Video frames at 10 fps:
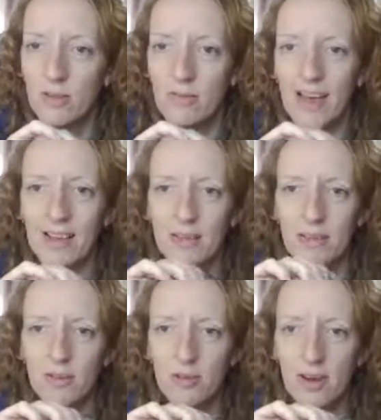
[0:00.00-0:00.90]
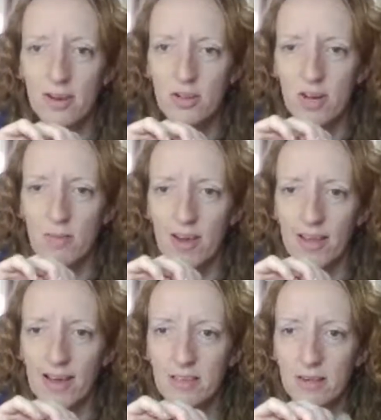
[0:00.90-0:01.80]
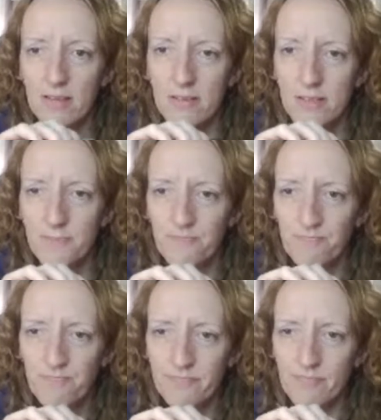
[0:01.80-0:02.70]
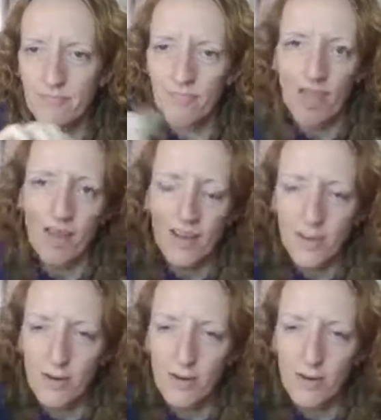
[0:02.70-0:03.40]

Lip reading: You got up and down in 2. Excellent, G-Mac. Excellent.